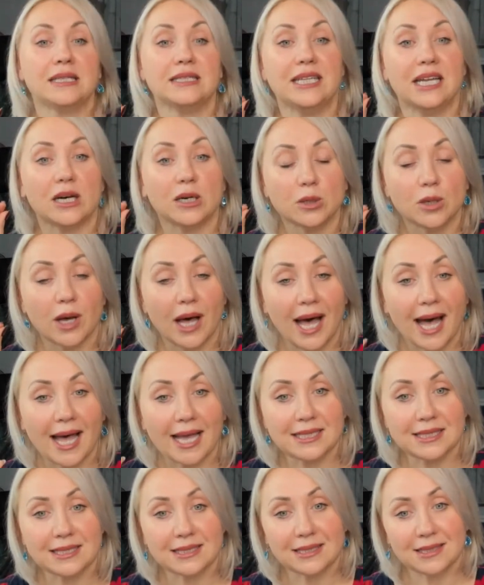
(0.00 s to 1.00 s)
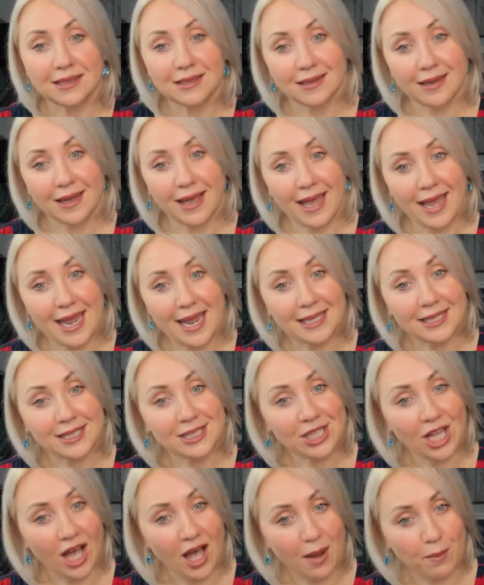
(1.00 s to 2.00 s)
The last
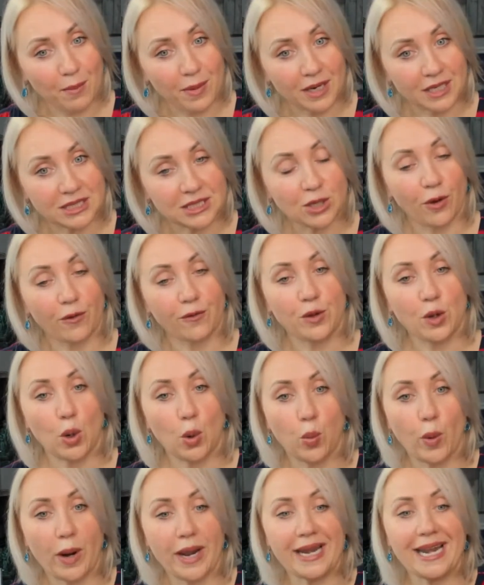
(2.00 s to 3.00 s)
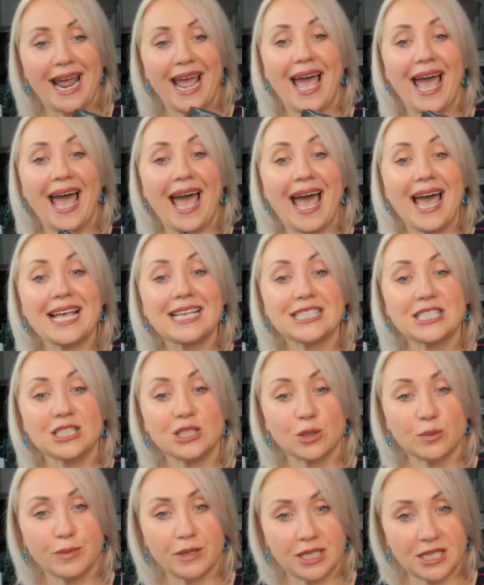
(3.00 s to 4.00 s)
8 numbers of your VIN has
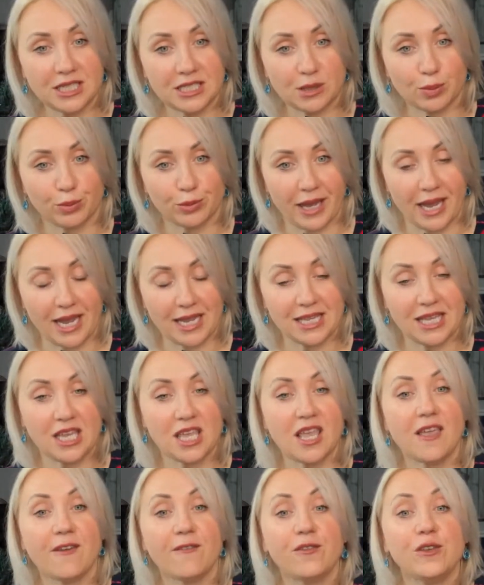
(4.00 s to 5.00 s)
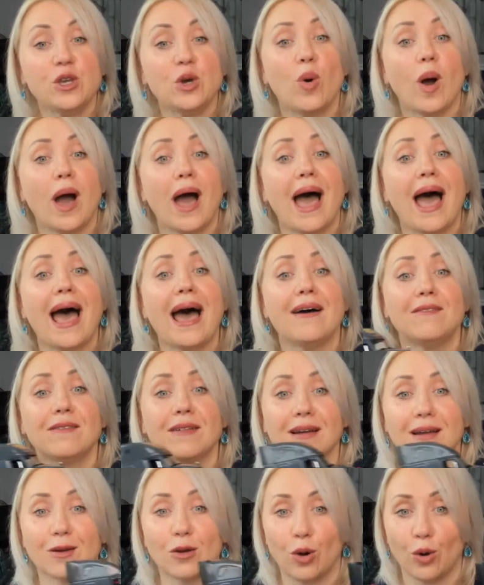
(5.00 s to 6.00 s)
to be displayed if you
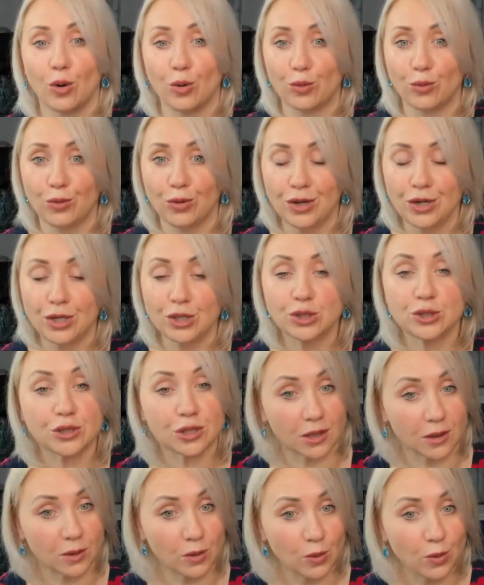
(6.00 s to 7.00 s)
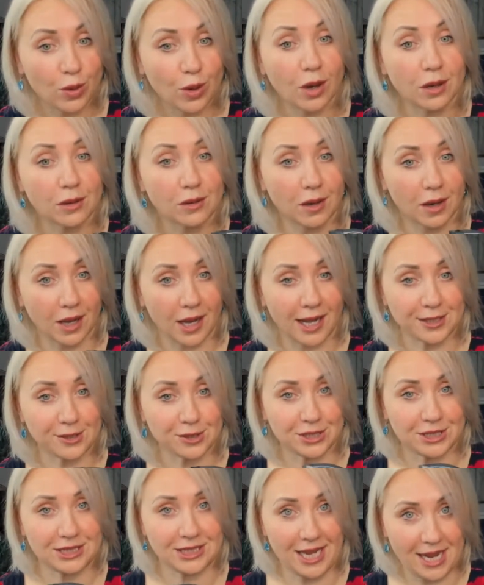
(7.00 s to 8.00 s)
ever go through
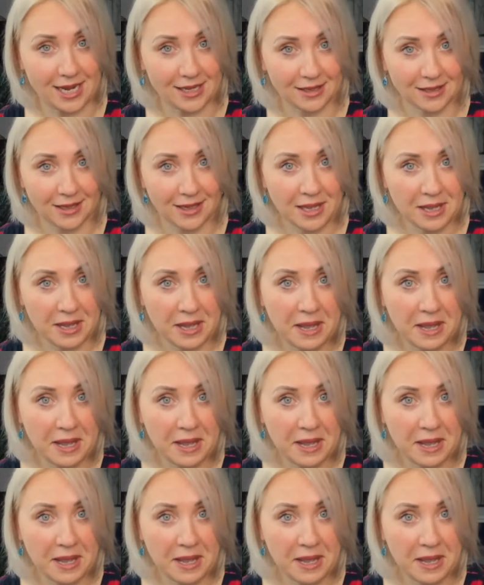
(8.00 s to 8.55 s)
Colorado State.